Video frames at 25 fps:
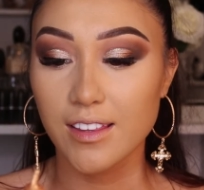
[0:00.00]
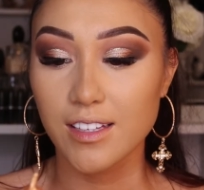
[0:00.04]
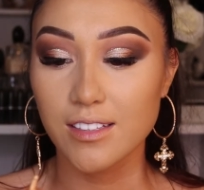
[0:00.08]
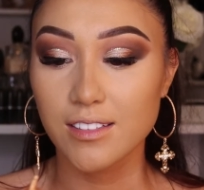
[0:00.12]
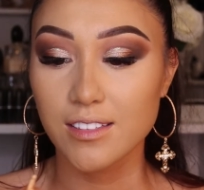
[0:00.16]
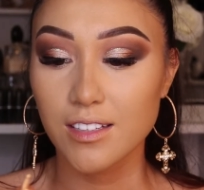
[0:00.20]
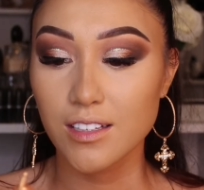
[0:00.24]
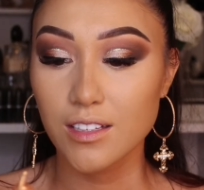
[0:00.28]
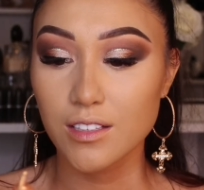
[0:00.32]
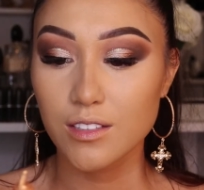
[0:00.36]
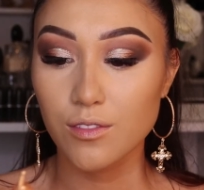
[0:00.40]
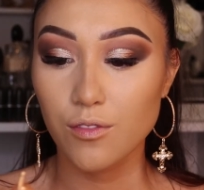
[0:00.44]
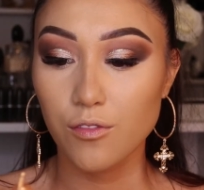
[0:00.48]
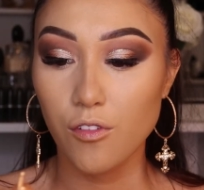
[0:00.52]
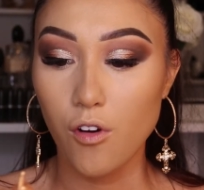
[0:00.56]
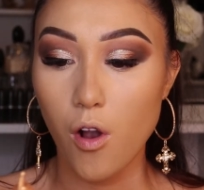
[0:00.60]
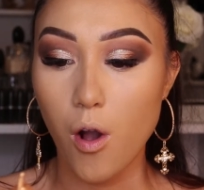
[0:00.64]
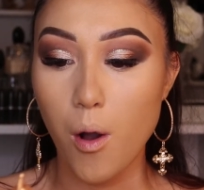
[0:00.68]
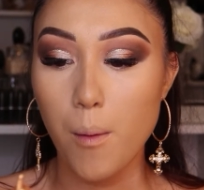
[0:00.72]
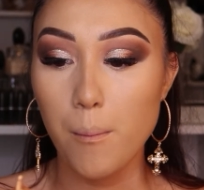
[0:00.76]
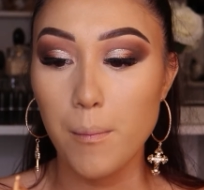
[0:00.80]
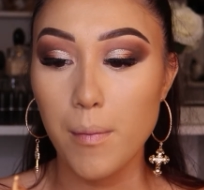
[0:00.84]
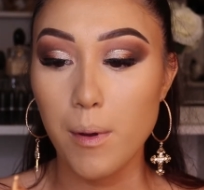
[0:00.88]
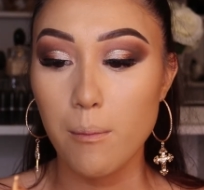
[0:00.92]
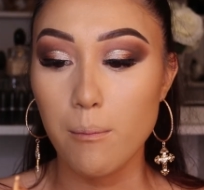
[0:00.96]
This is
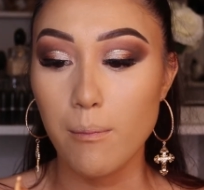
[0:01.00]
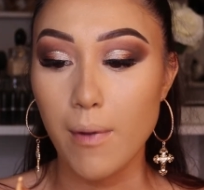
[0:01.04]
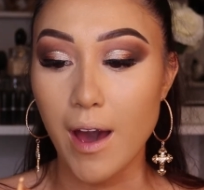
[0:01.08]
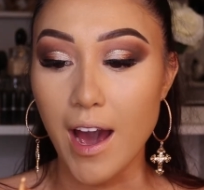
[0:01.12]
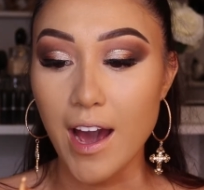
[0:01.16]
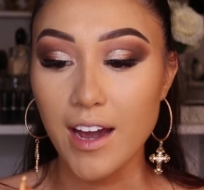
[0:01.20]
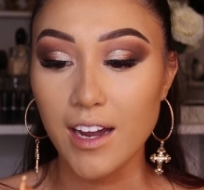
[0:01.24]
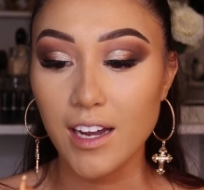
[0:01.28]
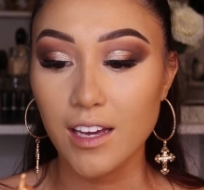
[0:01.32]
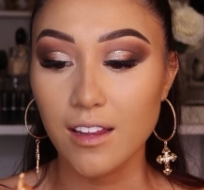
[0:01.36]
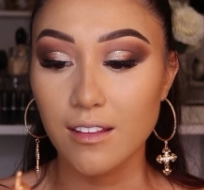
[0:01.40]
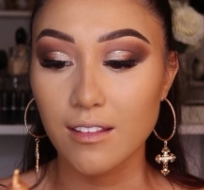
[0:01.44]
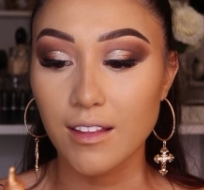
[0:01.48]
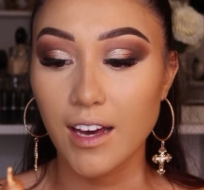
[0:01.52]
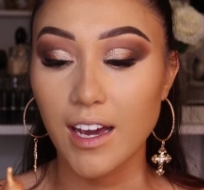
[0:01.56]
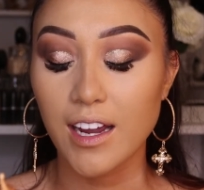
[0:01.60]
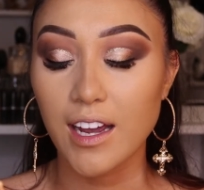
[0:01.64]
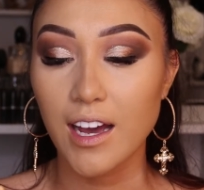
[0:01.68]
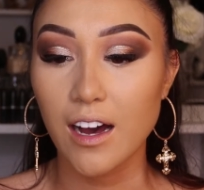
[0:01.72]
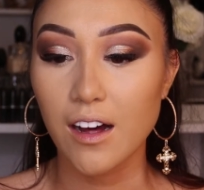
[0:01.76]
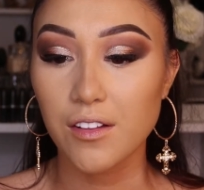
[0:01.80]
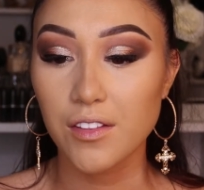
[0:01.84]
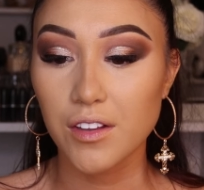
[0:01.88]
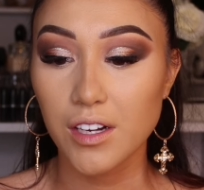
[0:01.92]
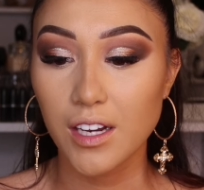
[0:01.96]
from MAC. They
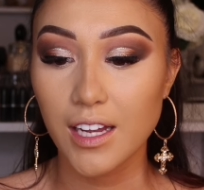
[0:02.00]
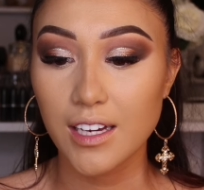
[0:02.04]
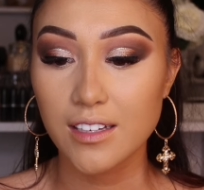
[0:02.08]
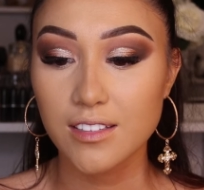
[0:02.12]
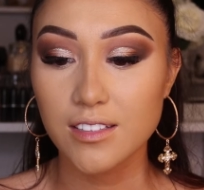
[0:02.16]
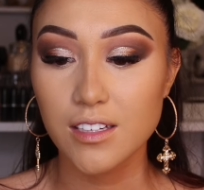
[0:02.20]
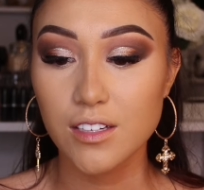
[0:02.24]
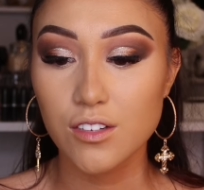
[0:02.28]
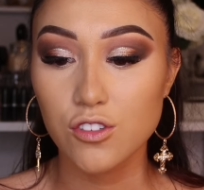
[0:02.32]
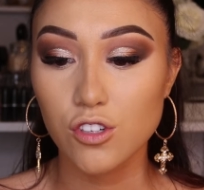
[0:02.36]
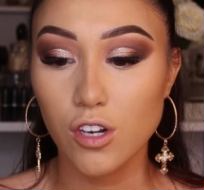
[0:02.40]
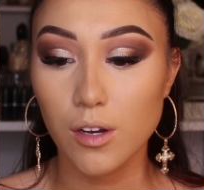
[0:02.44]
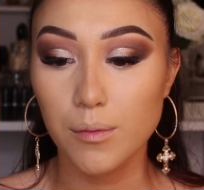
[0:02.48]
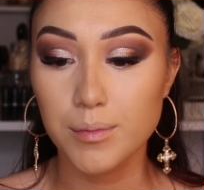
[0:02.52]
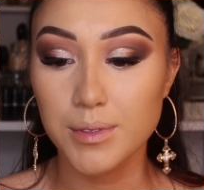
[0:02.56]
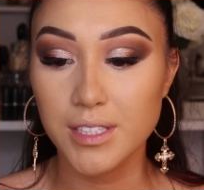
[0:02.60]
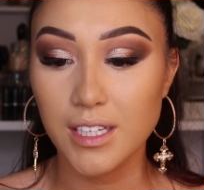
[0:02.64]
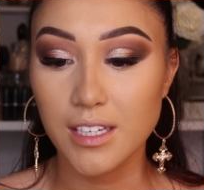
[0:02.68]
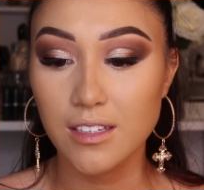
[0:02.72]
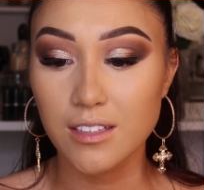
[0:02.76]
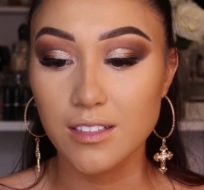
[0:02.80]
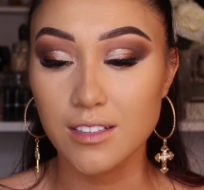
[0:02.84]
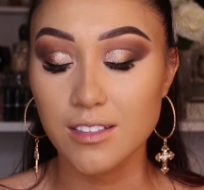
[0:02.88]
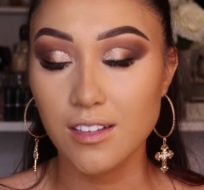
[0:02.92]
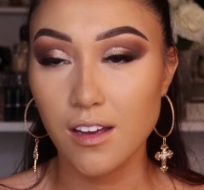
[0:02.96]
are the Luster Drops
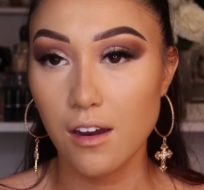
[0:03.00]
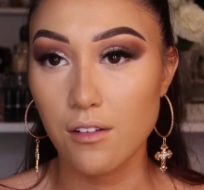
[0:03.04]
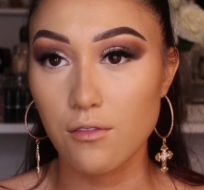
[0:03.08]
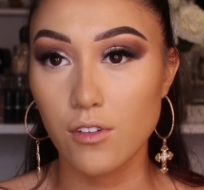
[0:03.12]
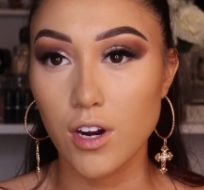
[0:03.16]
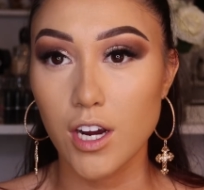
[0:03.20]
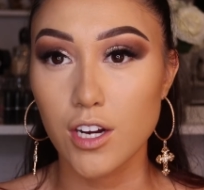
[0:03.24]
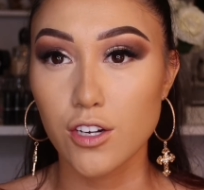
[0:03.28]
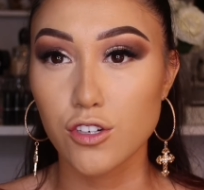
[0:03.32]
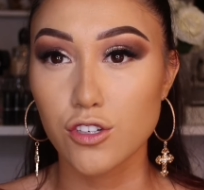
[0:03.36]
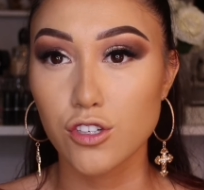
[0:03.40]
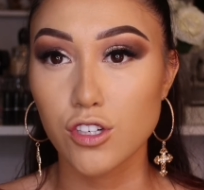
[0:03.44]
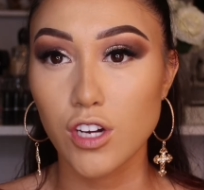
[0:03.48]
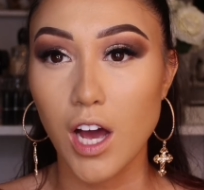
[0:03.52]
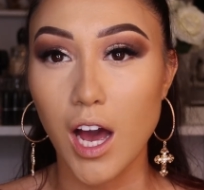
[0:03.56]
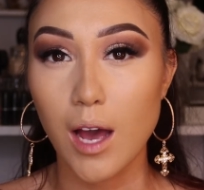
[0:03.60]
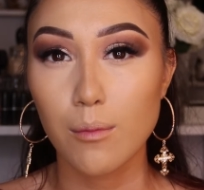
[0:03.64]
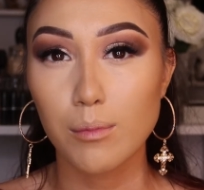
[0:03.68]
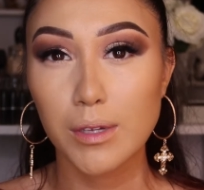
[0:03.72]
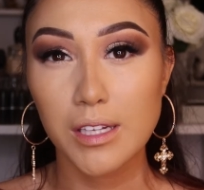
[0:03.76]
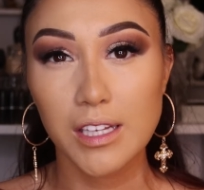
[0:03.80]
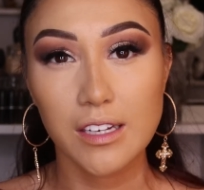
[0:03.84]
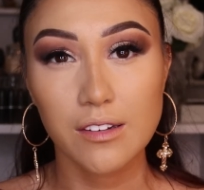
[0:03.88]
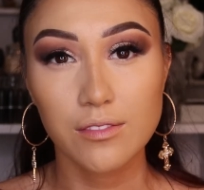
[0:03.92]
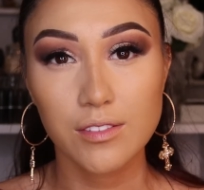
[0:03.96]
in Sunrush. I
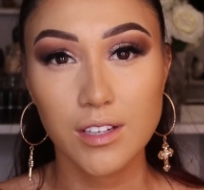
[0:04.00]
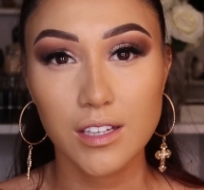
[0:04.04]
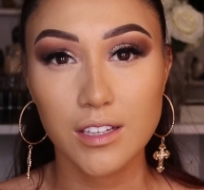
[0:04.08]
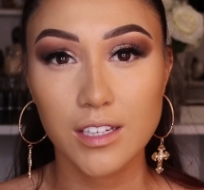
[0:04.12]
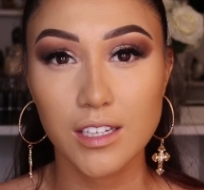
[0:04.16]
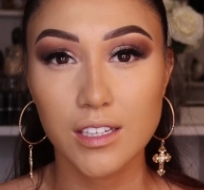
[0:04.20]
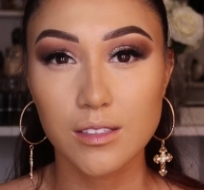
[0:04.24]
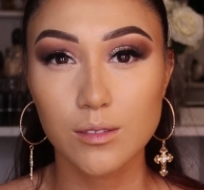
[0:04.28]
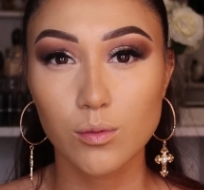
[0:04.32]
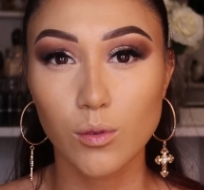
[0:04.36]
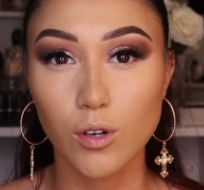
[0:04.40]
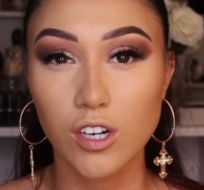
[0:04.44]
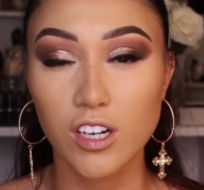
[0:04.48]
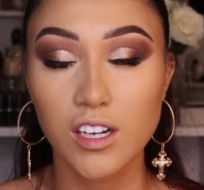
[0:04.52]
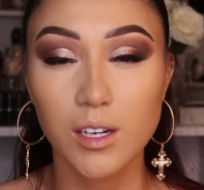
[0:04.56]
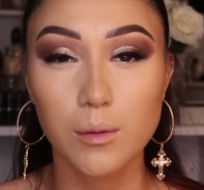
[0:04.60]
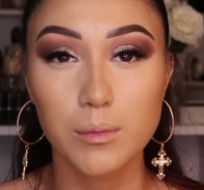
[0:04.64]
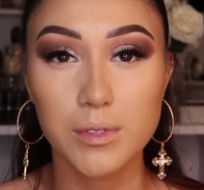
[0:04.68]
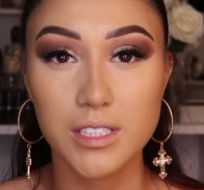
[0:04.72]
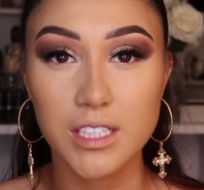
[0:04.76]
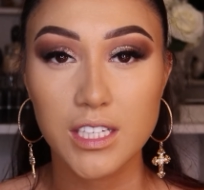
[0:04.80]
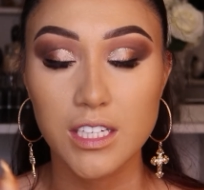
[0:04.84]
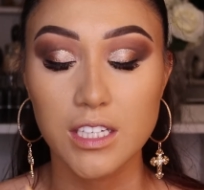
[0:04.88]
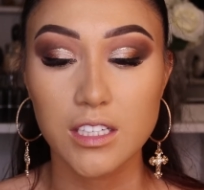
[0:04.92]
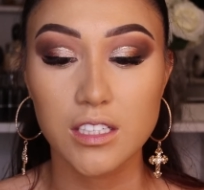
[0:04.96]
believe that these were a
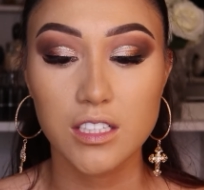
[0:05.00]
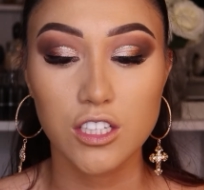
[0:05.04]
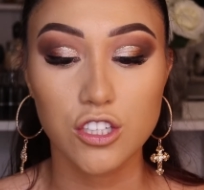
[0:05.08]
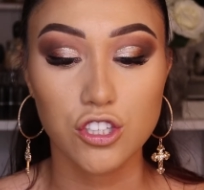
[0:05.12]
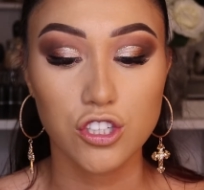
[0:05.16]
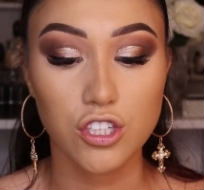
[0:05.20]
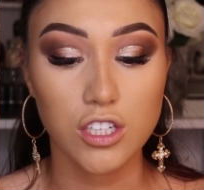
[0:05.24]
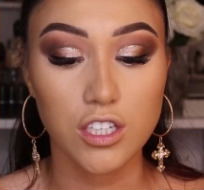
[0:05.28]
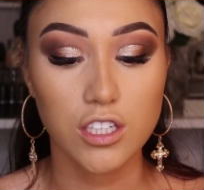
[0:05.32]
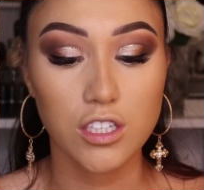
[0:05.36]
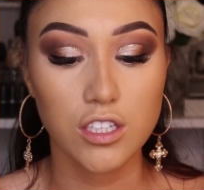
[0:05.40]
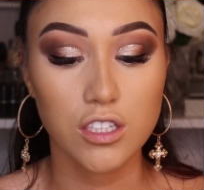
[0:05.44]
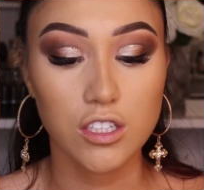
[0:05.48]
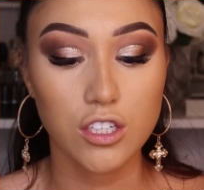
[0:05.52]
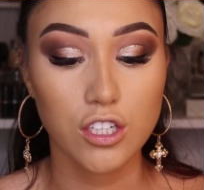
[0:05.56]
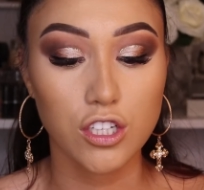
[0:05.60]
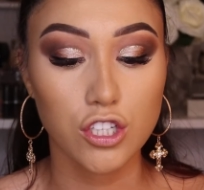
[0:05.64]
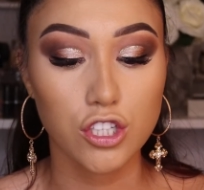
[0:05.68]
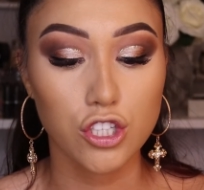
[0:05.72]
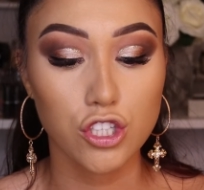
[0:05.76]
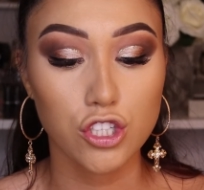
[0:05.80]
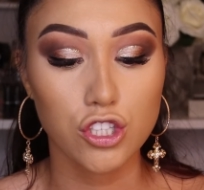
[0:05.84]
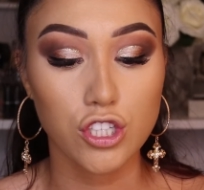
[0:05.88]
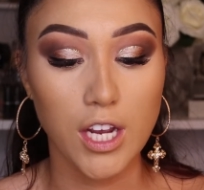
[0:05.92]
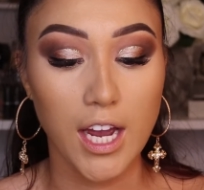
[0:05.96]
limited edition
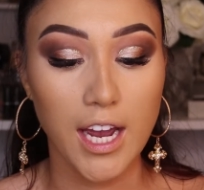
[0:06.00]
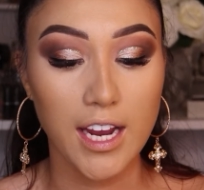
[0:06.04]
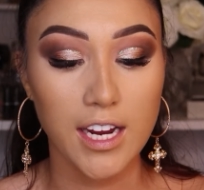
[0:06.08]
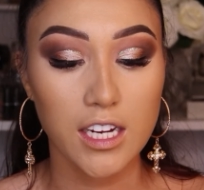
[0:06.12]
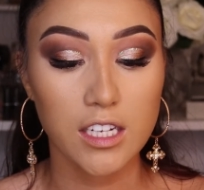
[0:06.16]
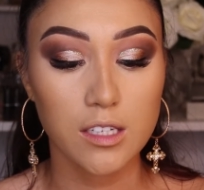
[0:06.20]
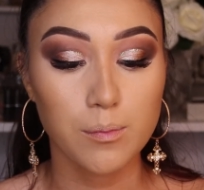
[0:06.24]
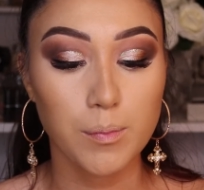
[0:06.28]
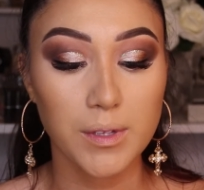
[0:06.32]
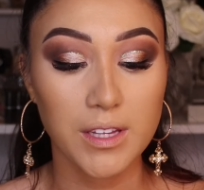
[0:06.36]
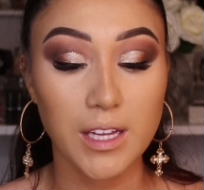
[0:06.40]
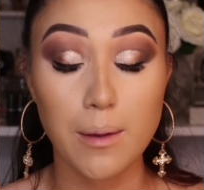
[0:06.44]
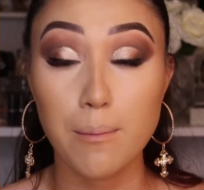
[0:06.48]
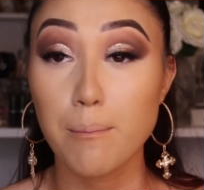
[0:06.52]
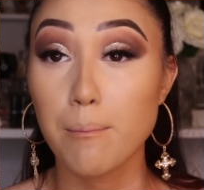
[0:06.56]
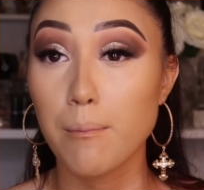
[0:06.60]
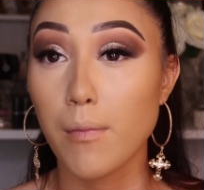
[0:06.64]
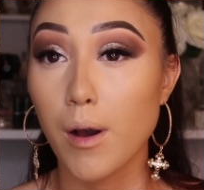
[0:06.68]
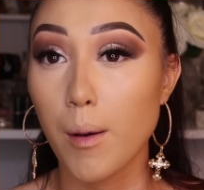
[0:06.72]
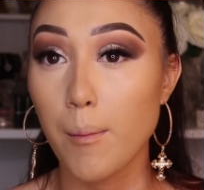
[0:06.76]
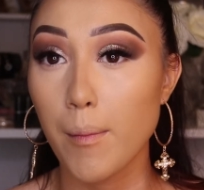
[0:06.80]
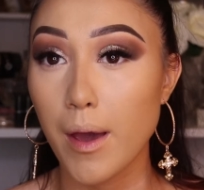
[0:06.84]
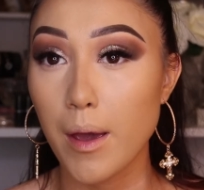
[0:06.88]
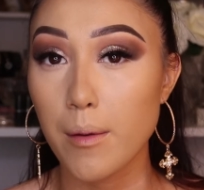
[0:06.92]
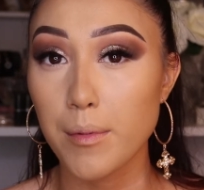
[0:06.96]
shade, but
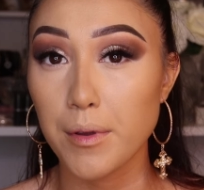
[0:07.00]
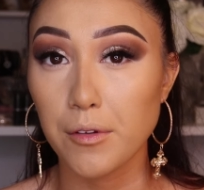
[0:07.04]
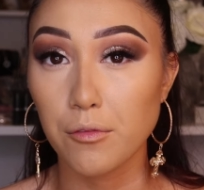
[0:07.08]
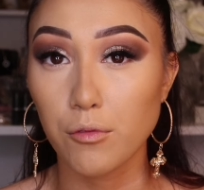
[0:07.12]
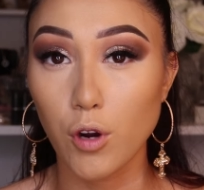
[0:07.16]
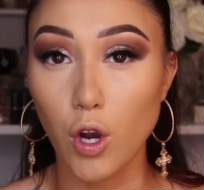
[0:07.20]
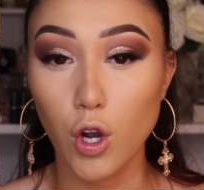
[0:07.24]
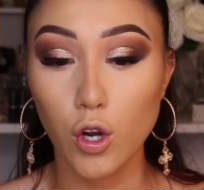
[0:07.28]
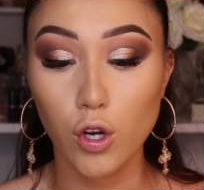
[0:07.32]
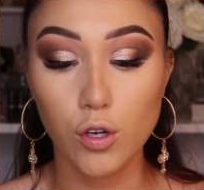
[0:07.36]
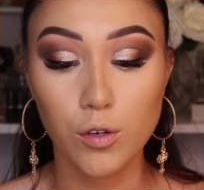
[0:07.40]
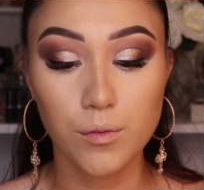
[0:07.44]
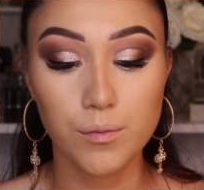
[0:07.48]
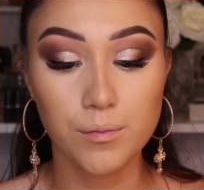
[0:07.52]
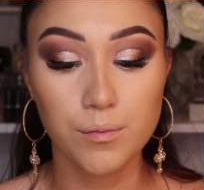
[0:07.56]
I may be wrong.